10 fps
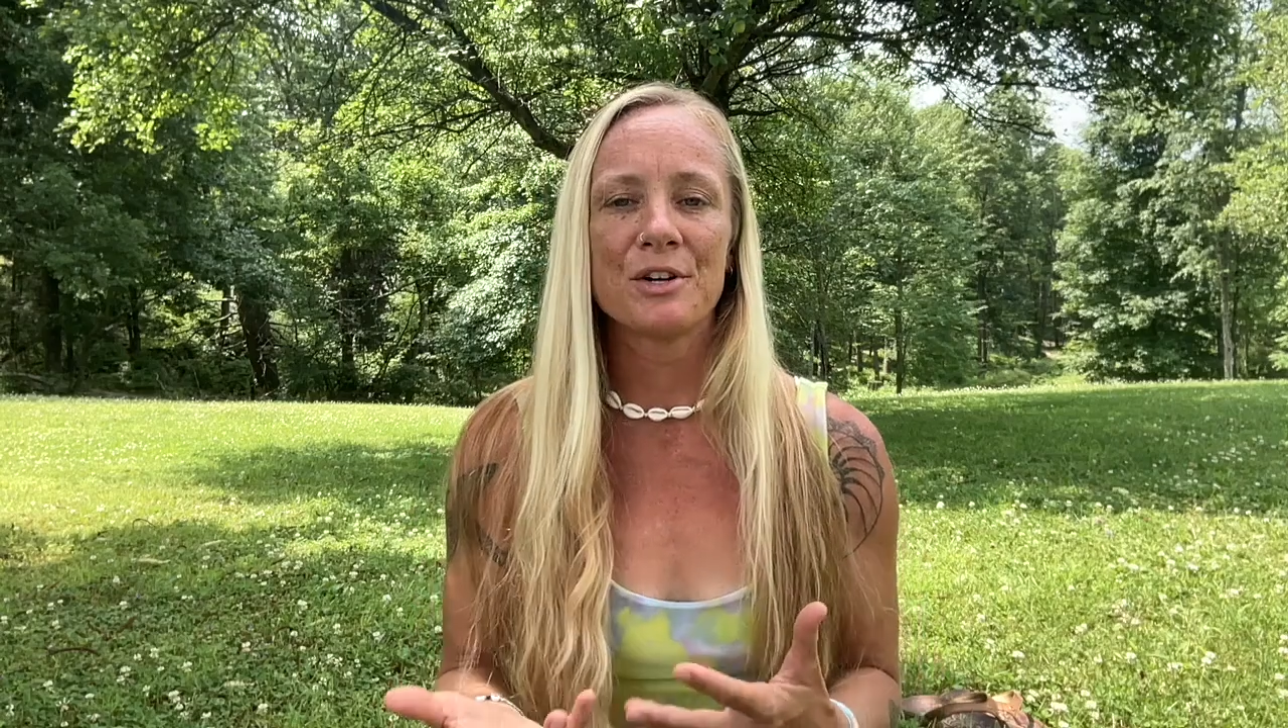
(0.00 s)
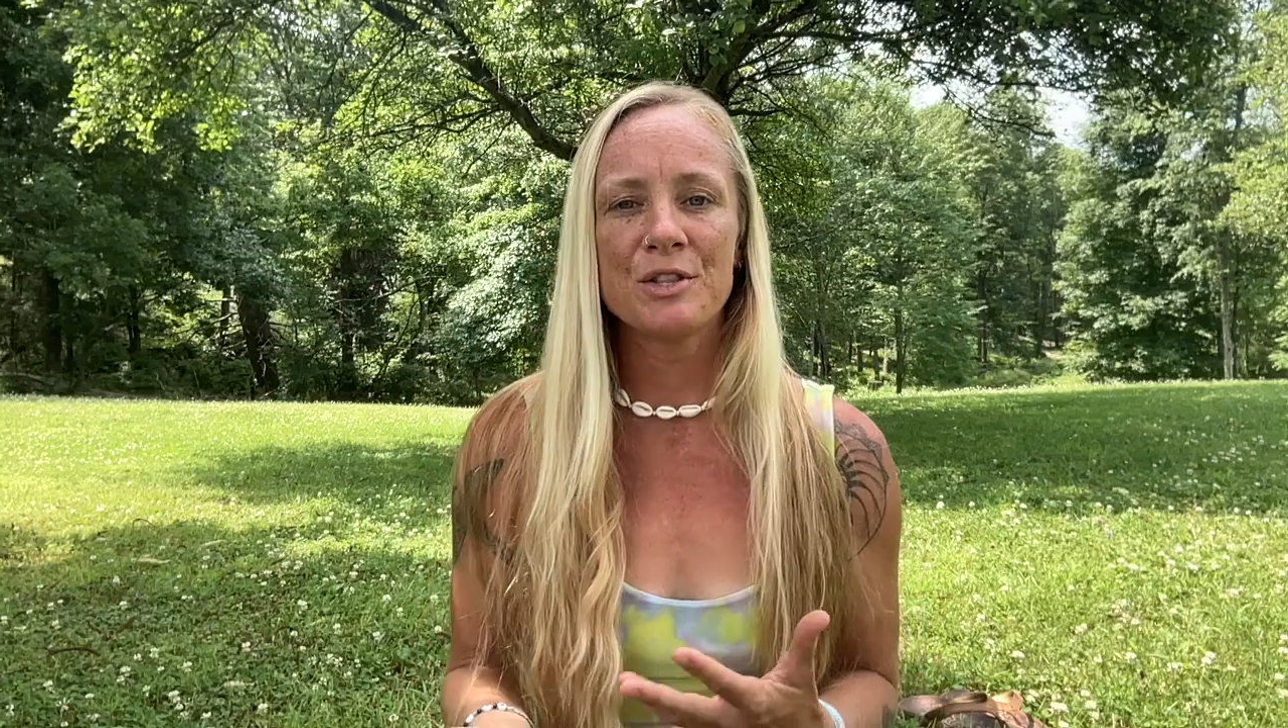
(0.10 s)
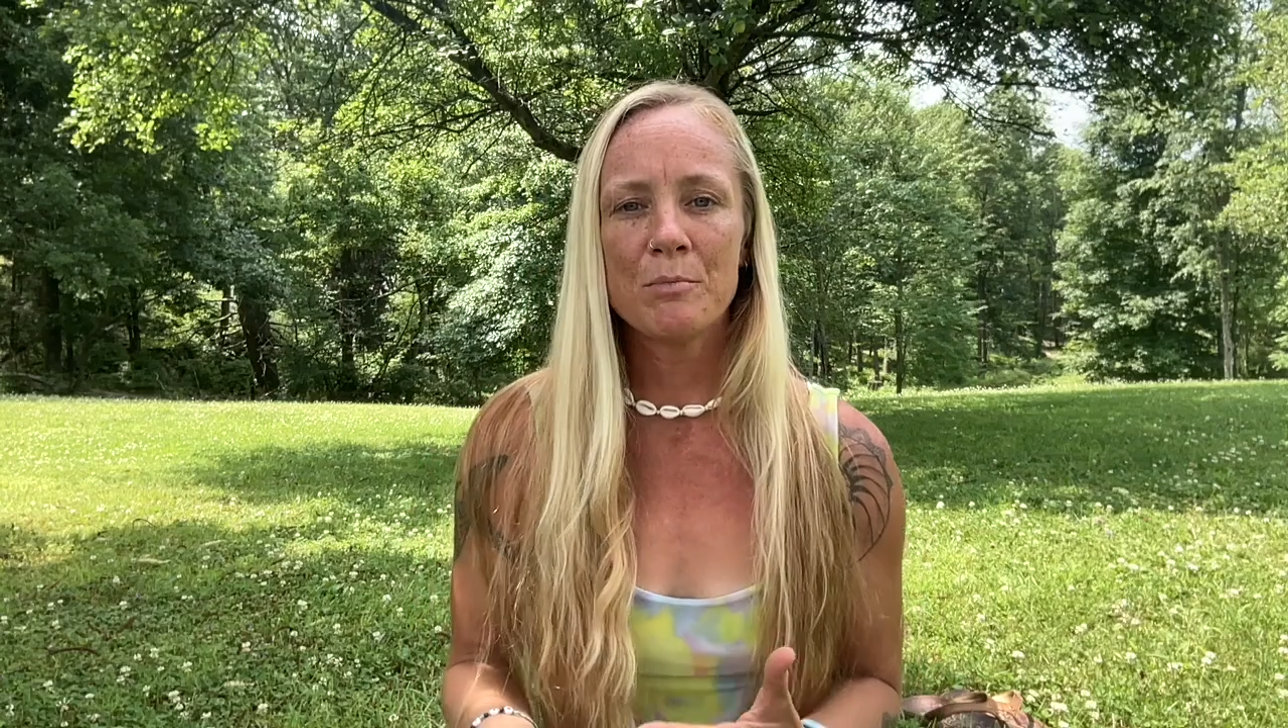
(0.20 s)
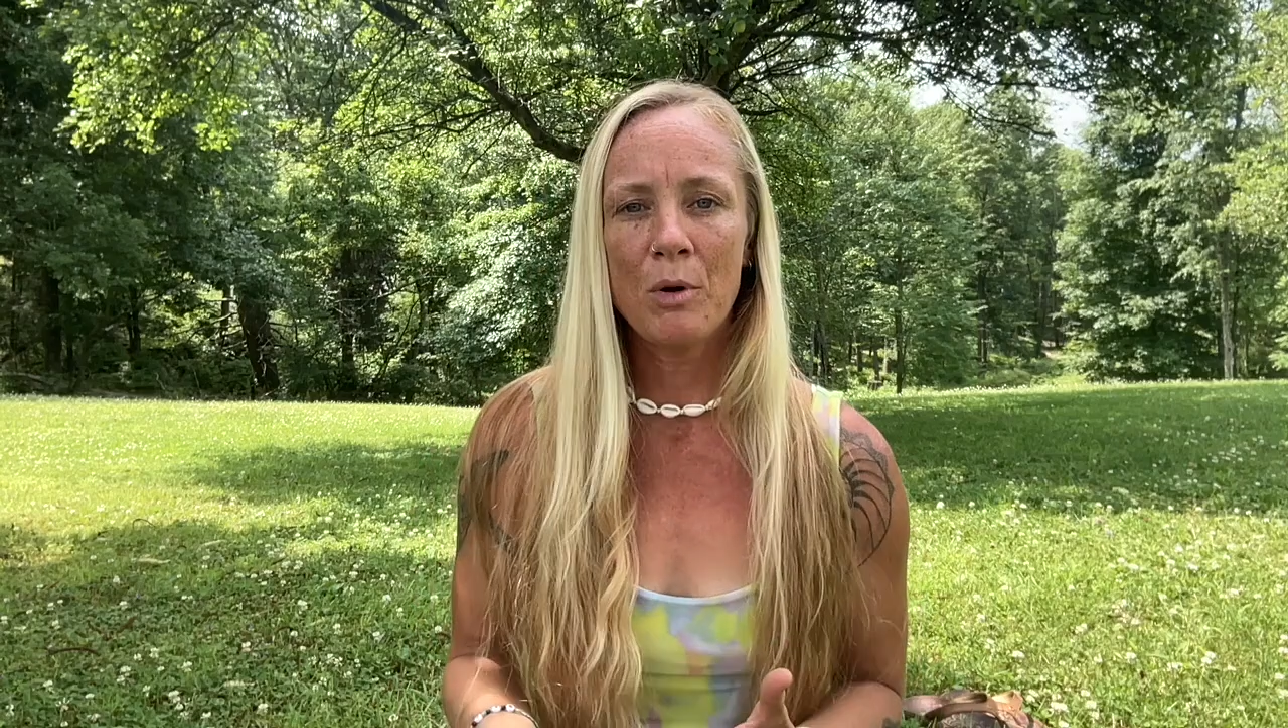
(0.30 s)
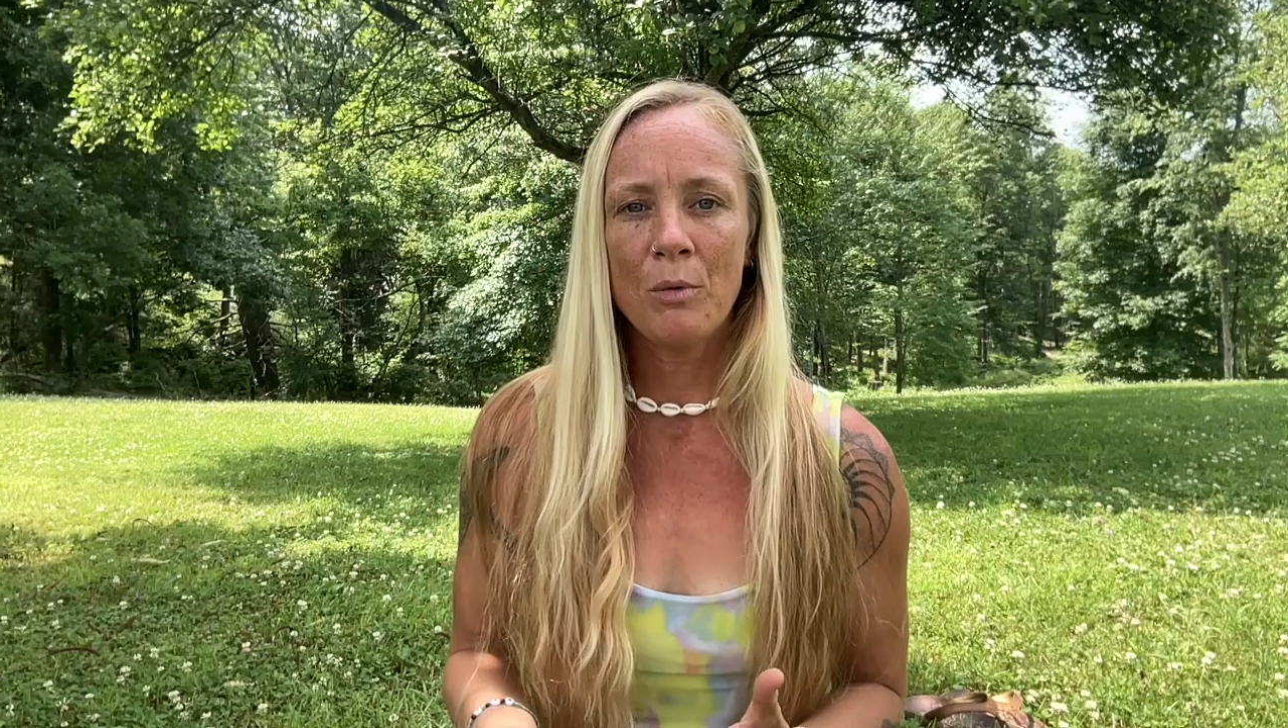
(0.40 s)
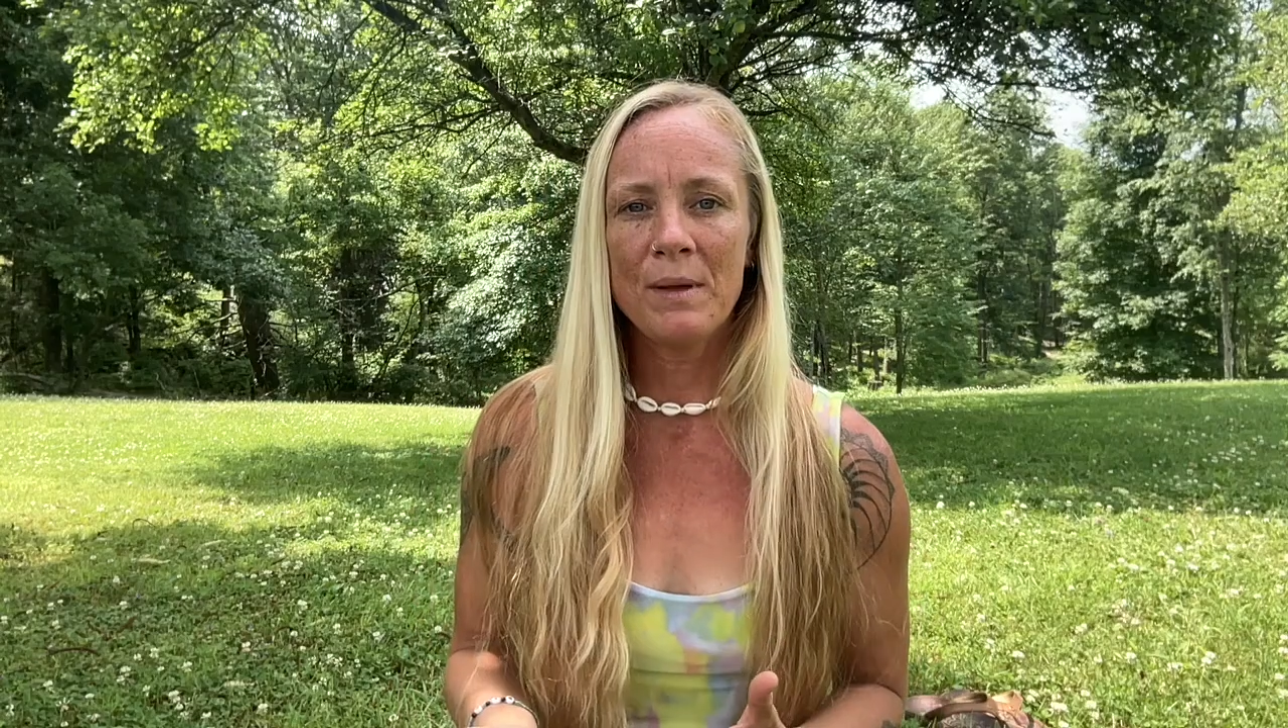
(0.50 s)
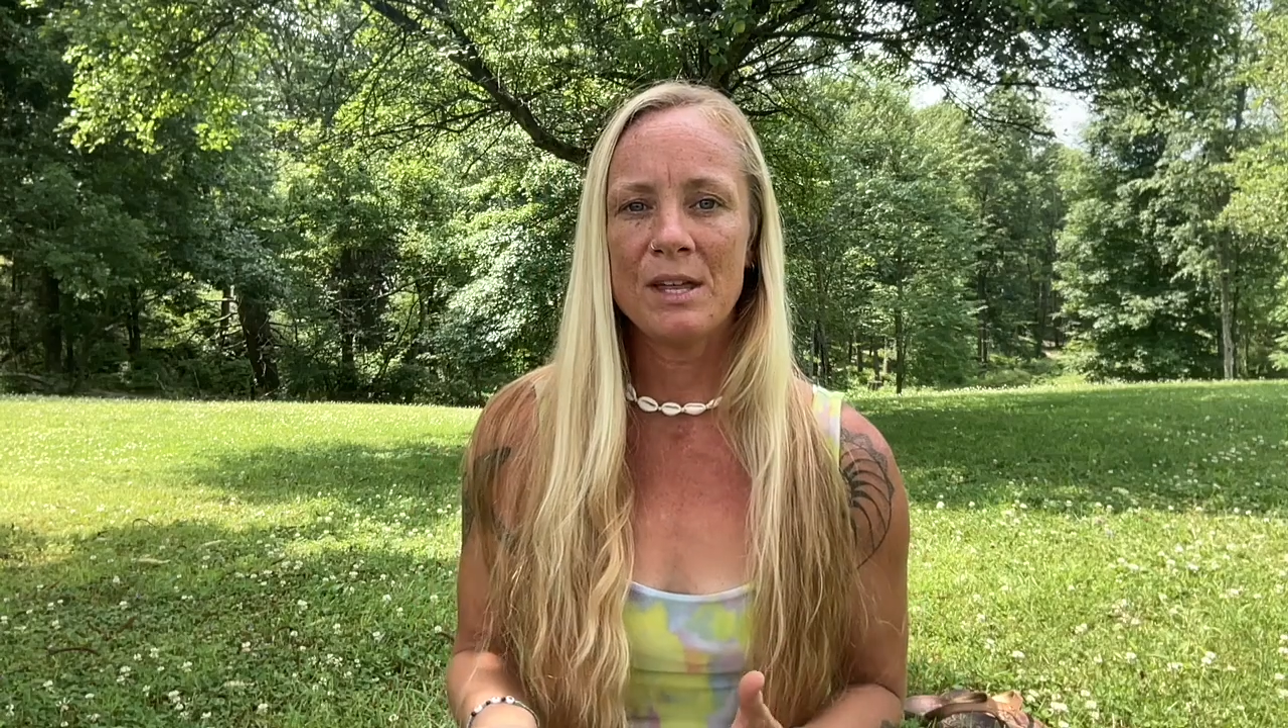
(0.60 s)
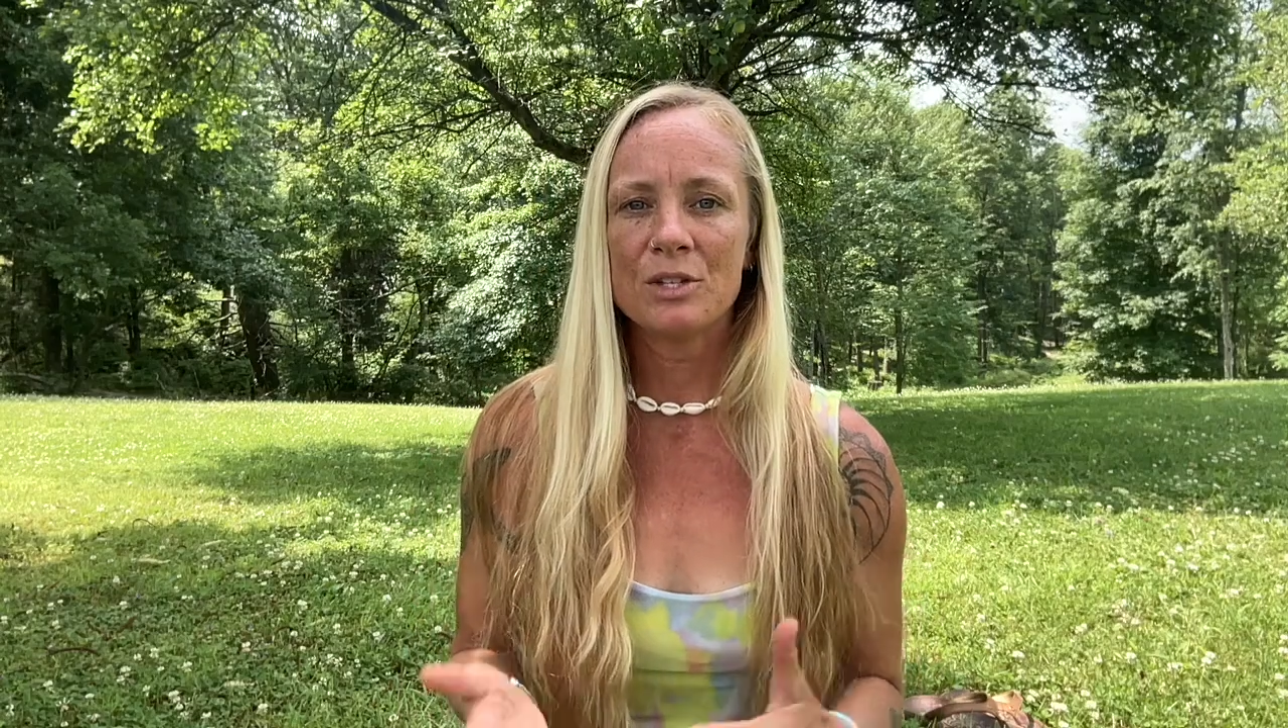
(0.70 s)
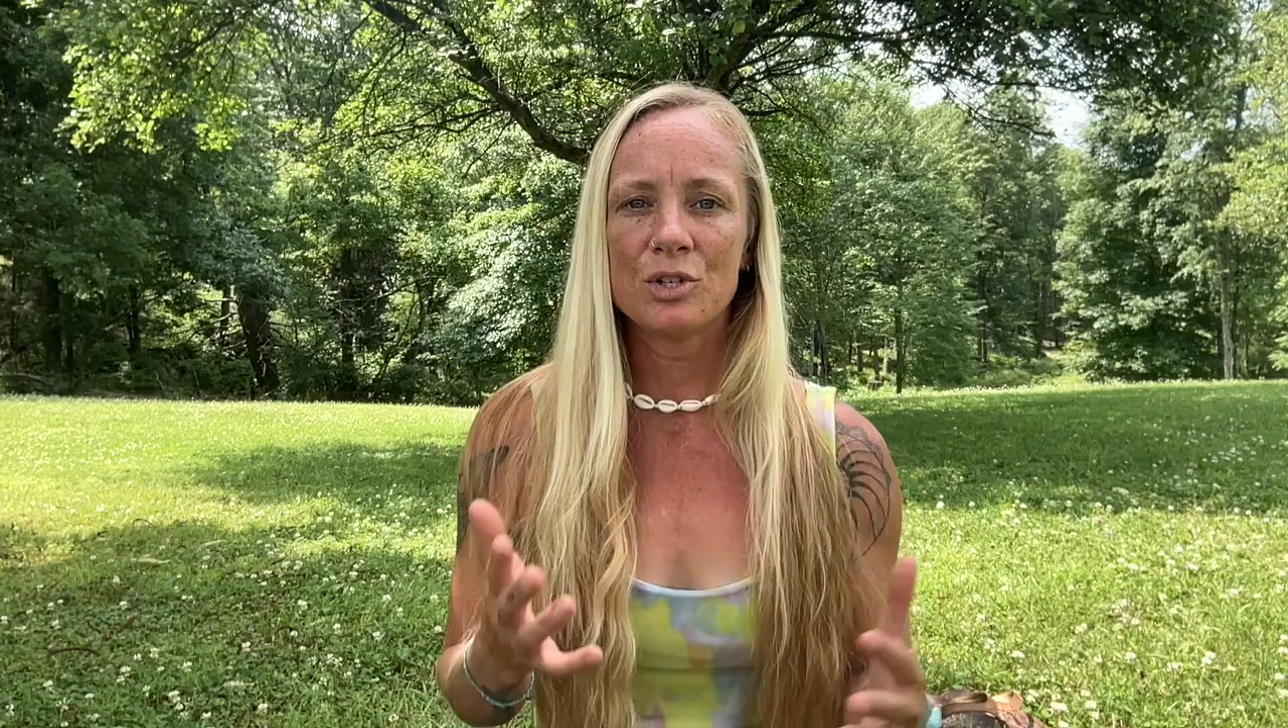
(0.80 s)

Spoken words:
in the moment